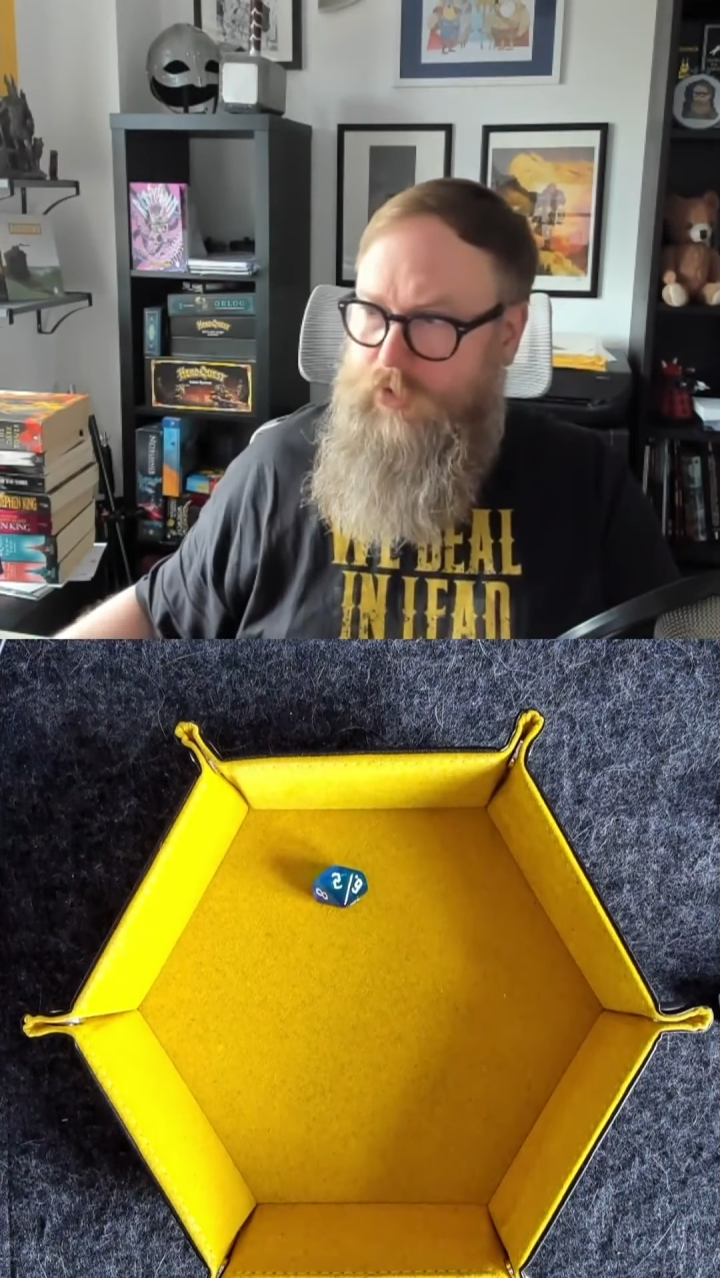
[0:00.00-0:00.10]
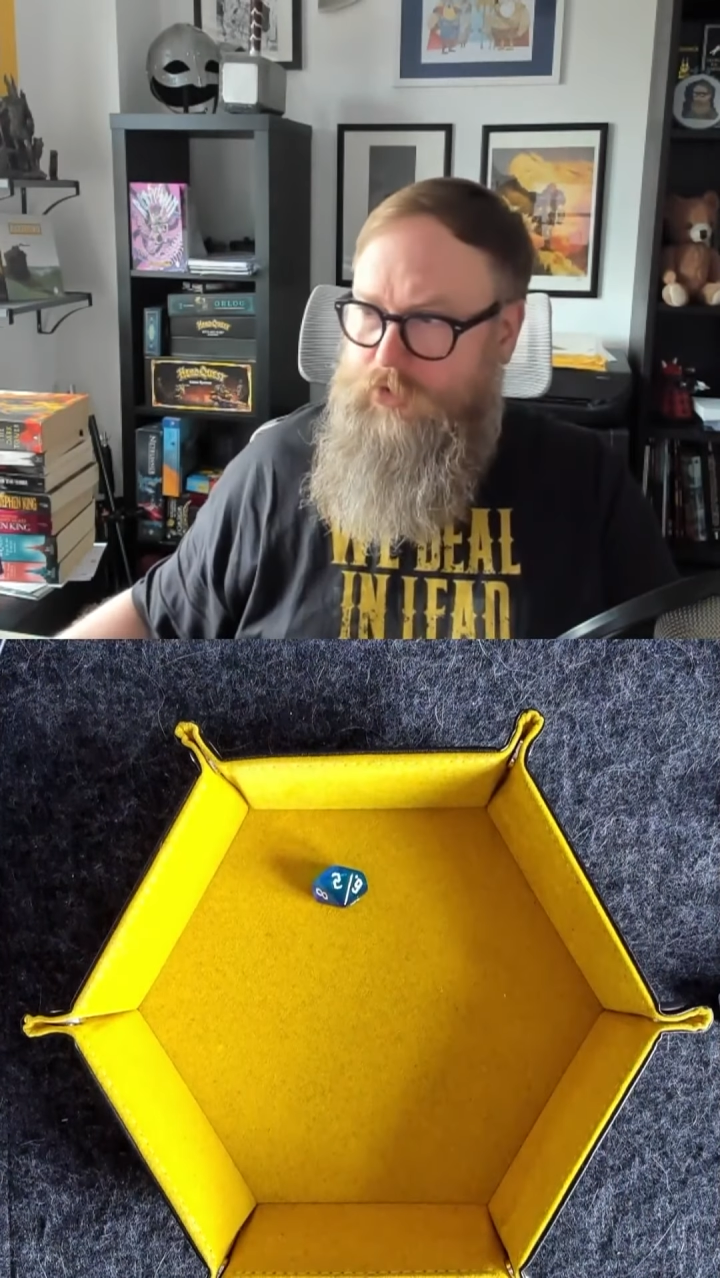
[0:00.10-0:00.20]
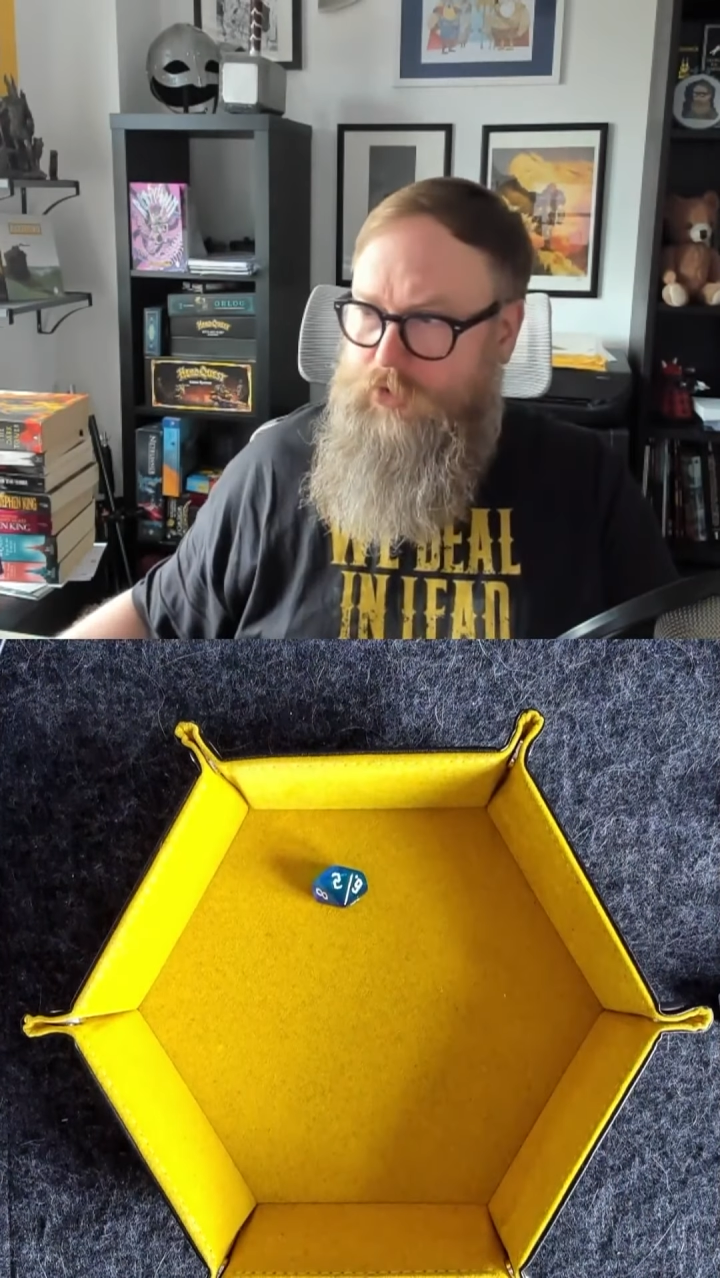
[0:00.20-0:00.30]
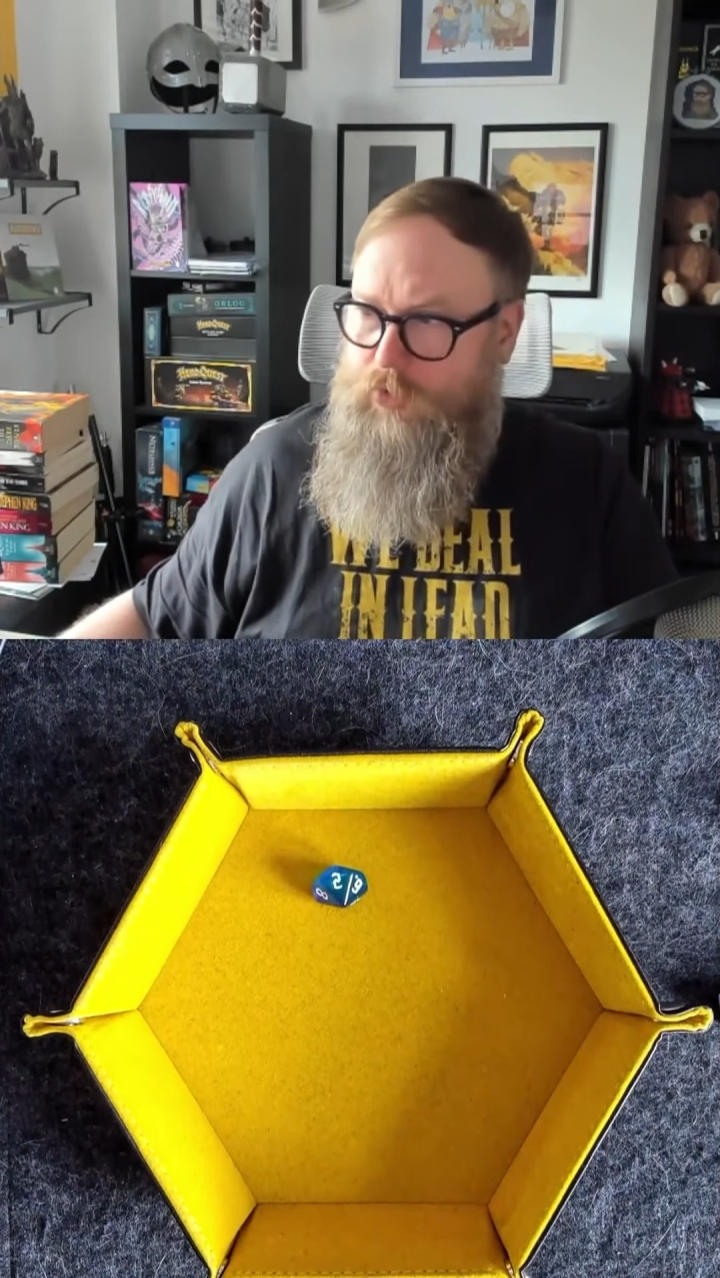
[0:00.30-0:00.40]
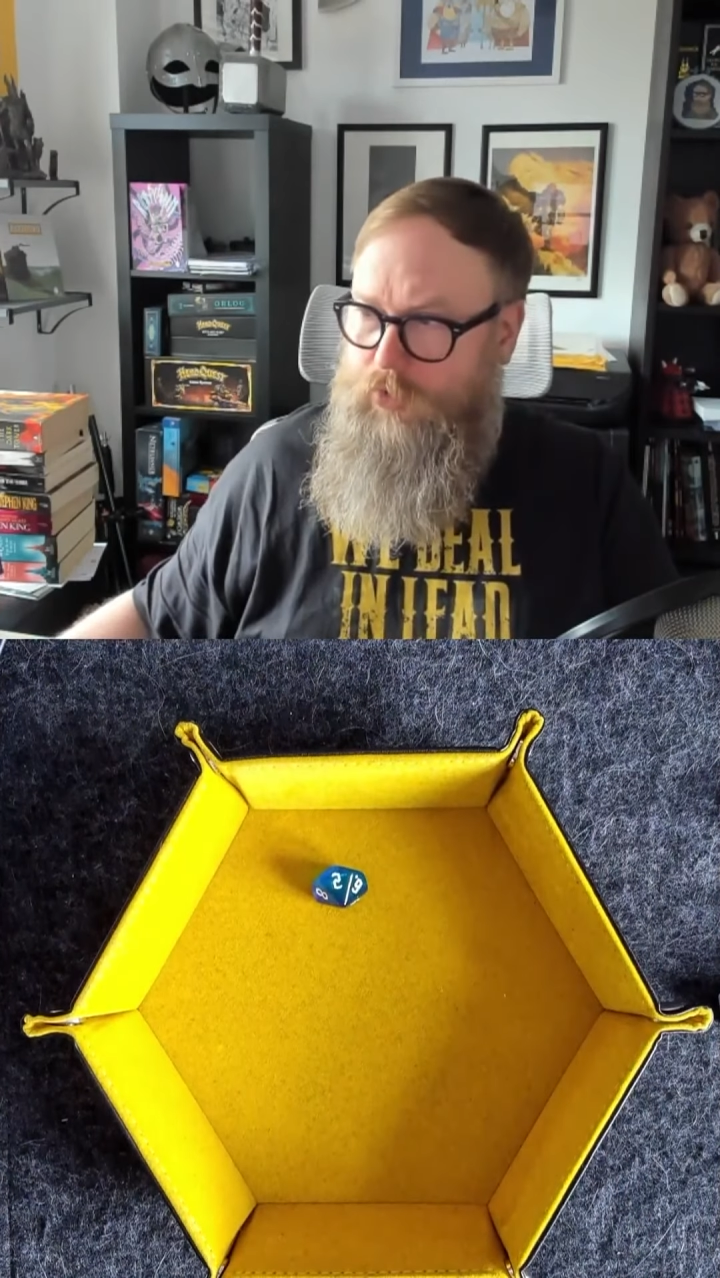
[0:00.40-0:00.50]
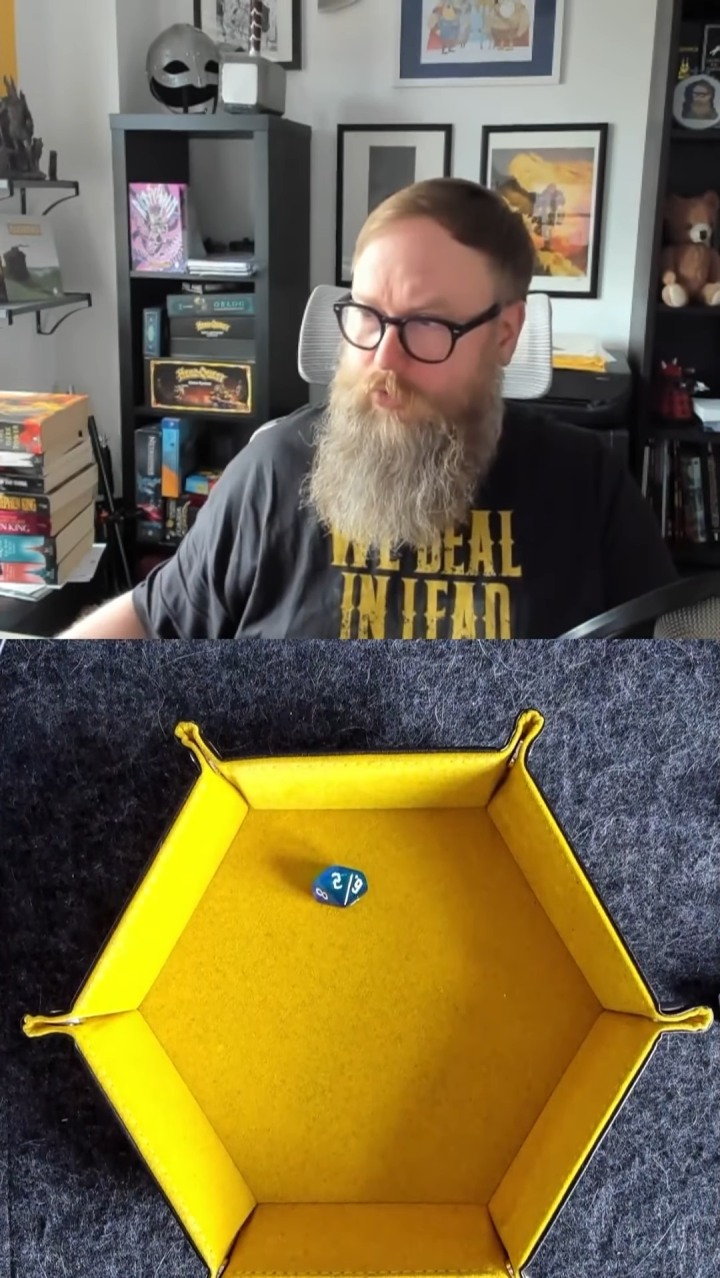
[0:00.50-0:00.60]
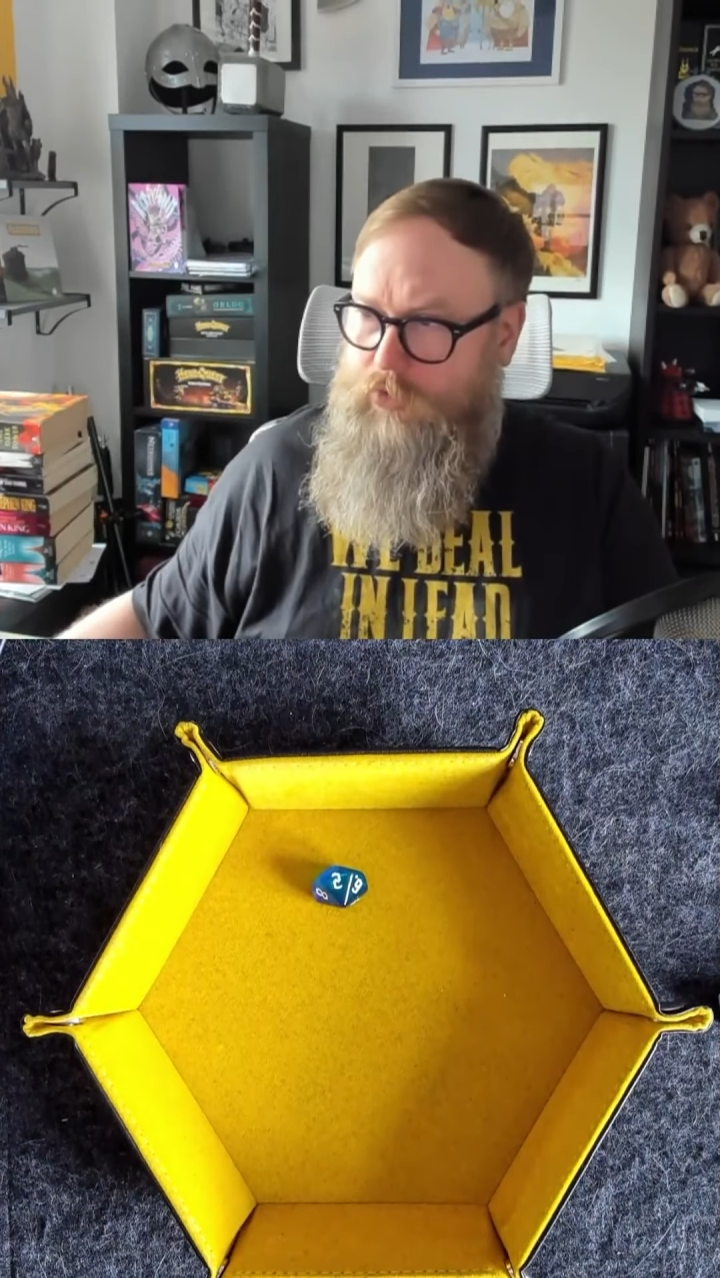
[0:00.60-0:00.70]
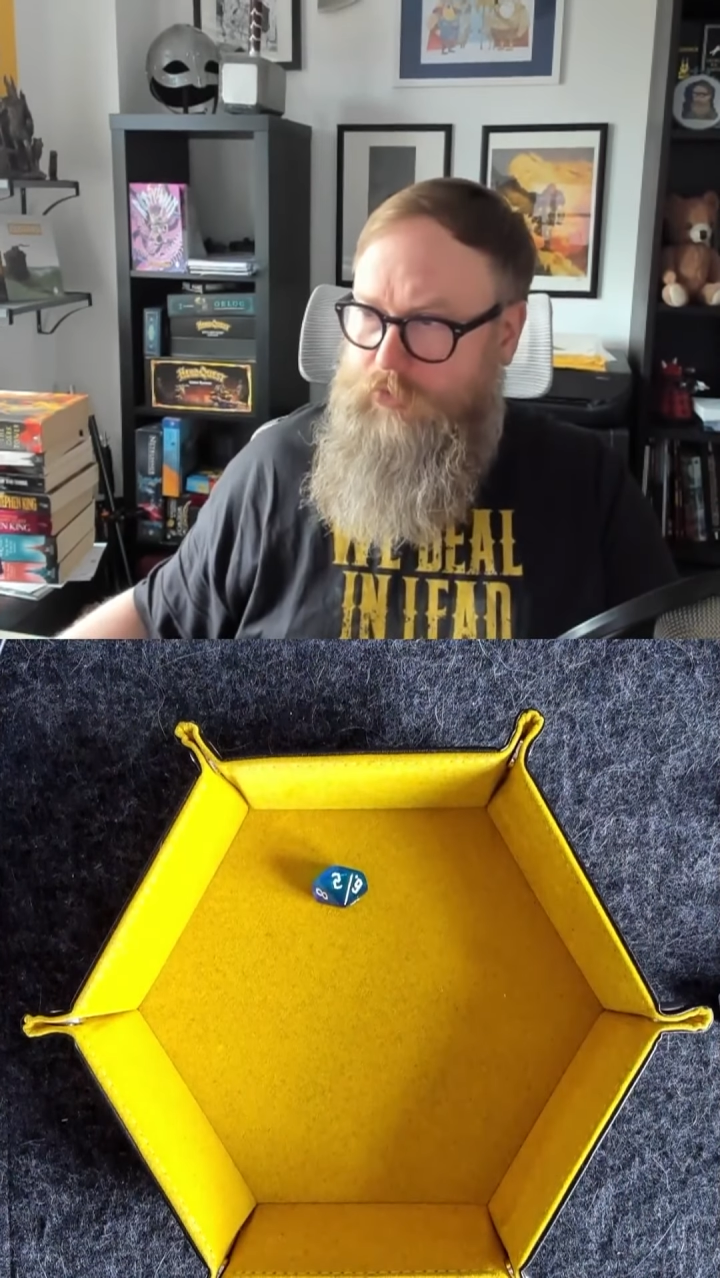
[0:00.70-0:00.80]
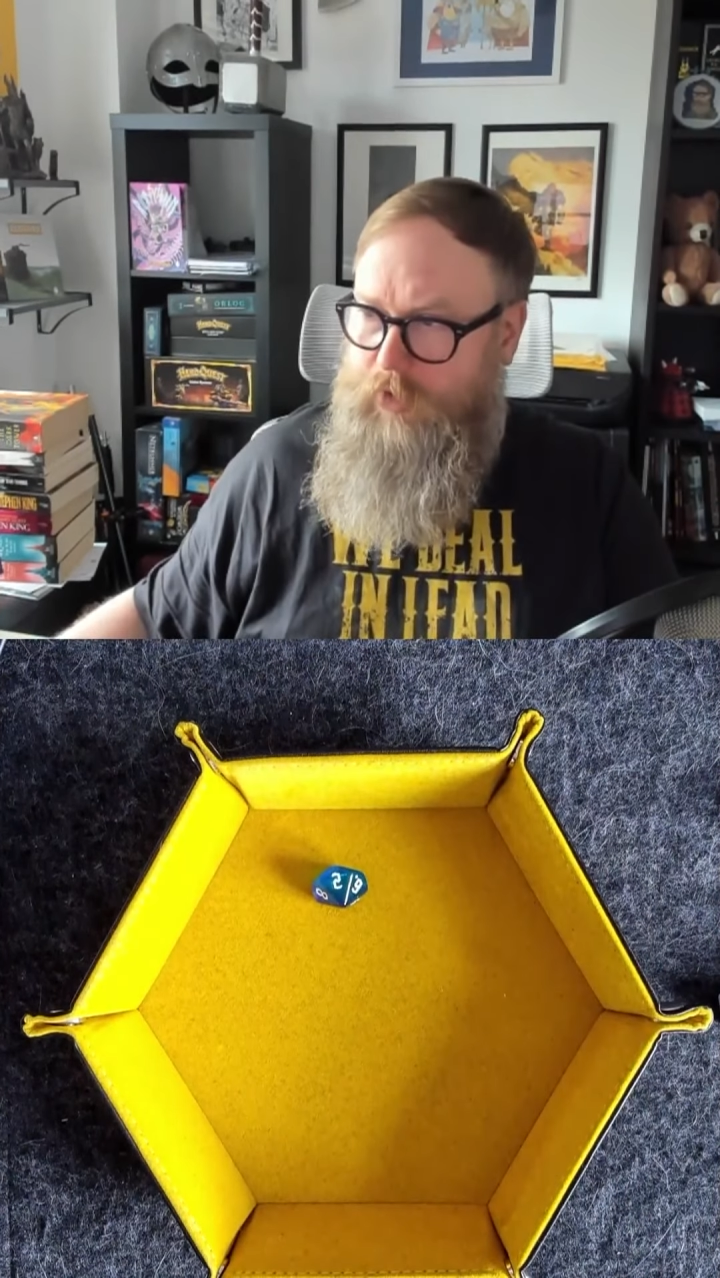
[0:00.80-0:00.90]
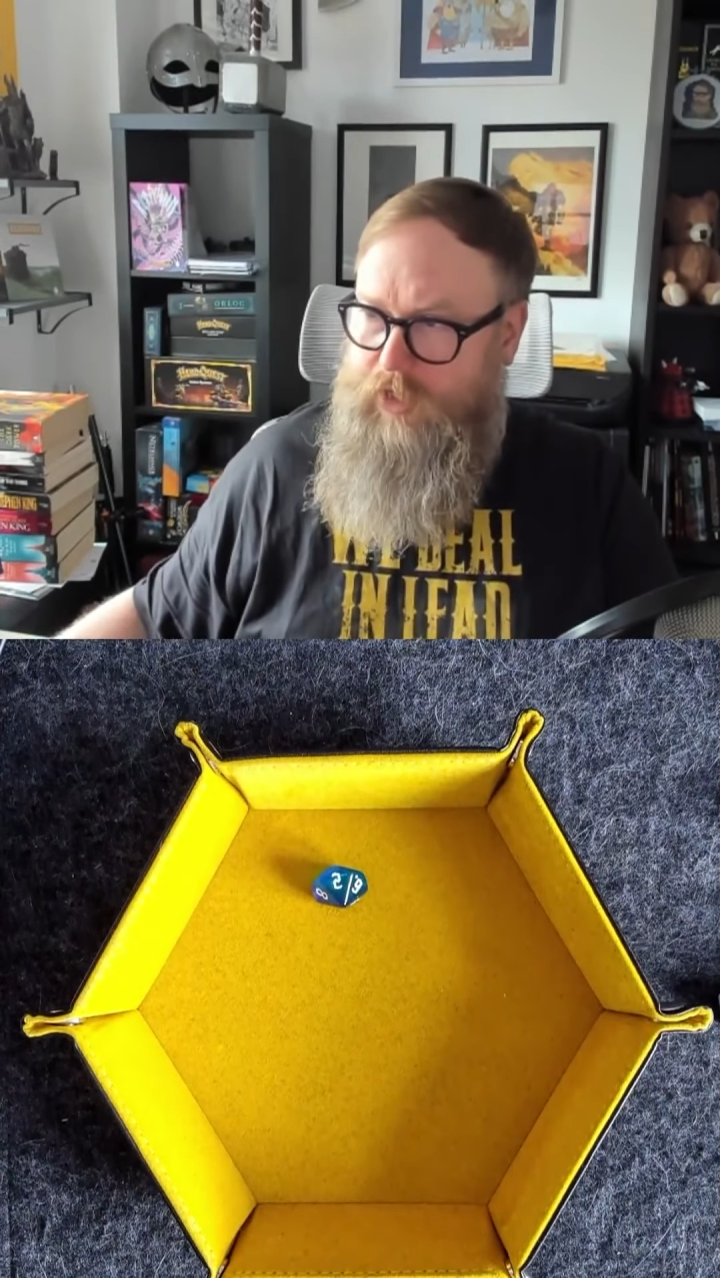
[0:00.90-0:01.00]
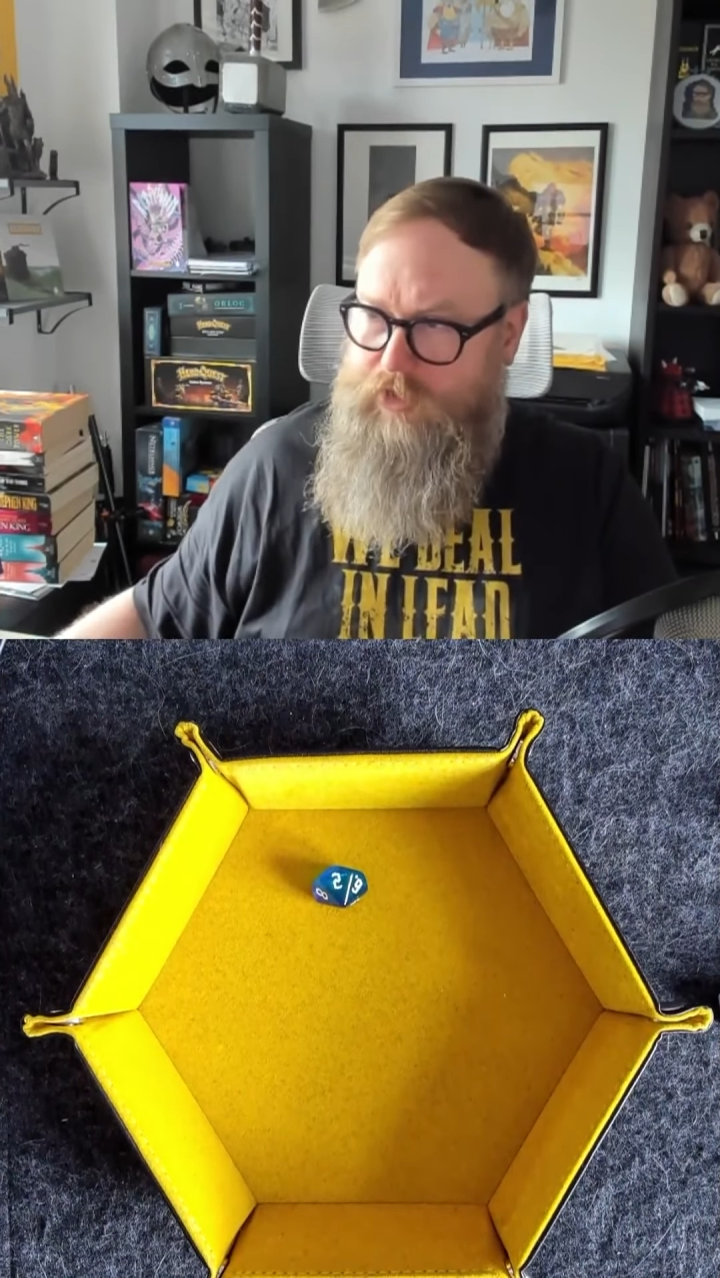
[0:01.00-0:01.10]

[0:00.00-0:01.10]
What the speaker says: So Charisma has a